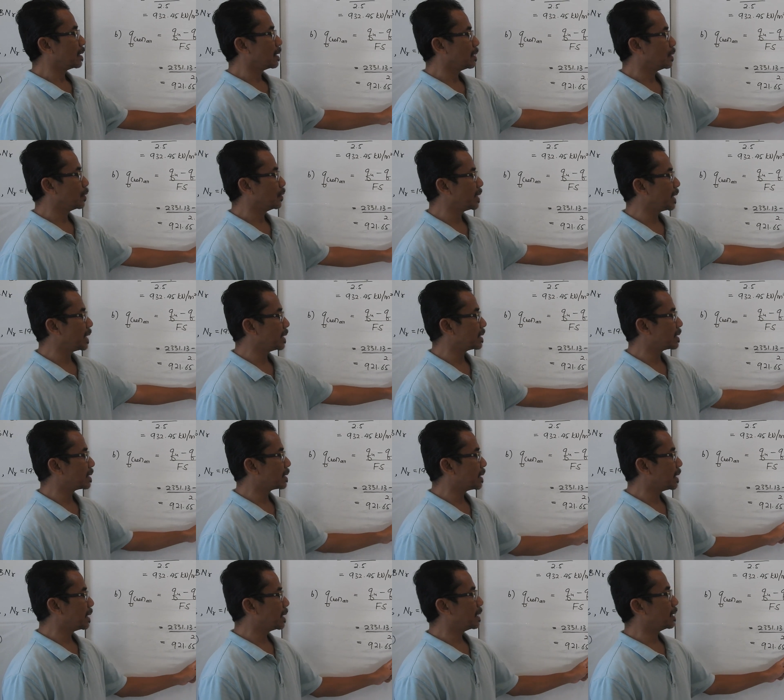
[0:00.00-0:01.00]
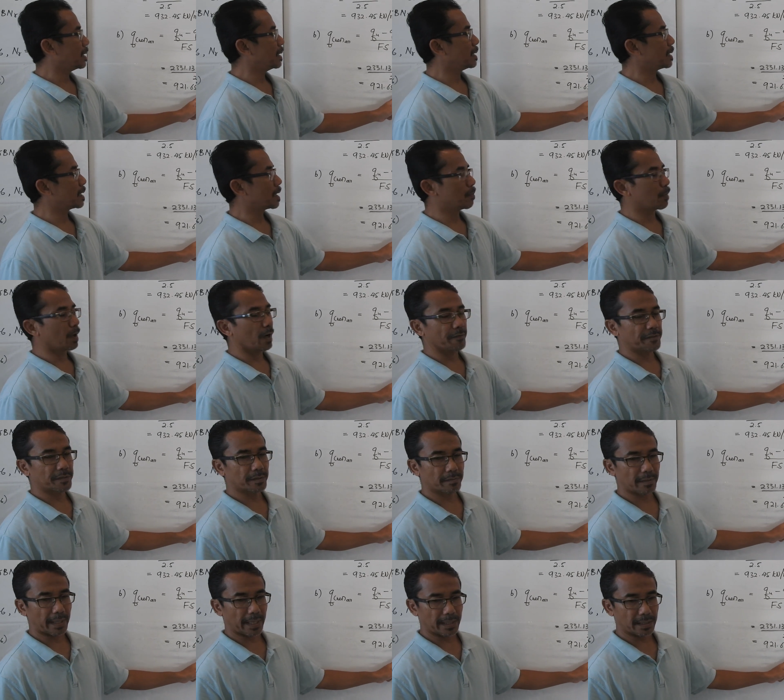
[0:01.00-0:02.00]
unit still in terms of
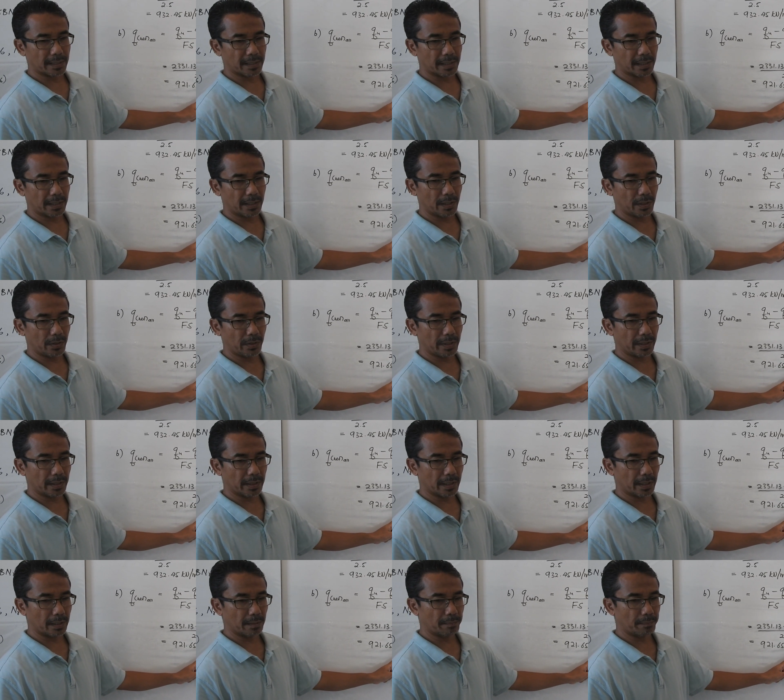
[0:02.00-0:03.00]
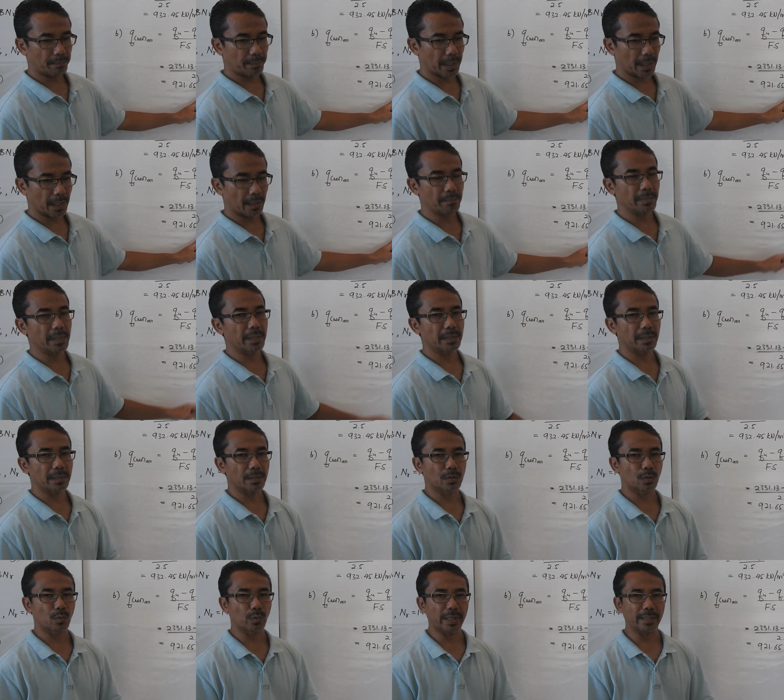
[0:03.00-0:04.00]
stress kilonewton per meter
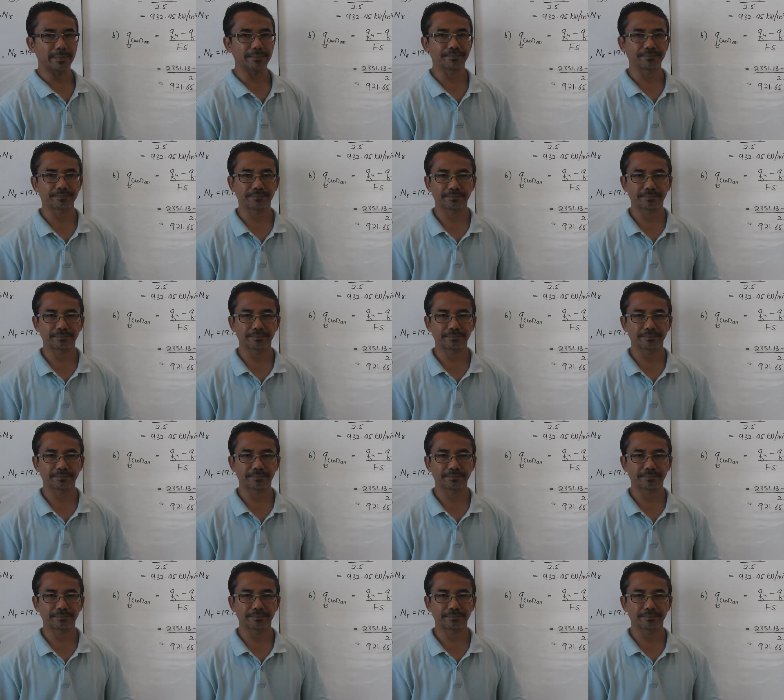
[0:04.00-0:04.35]
squared.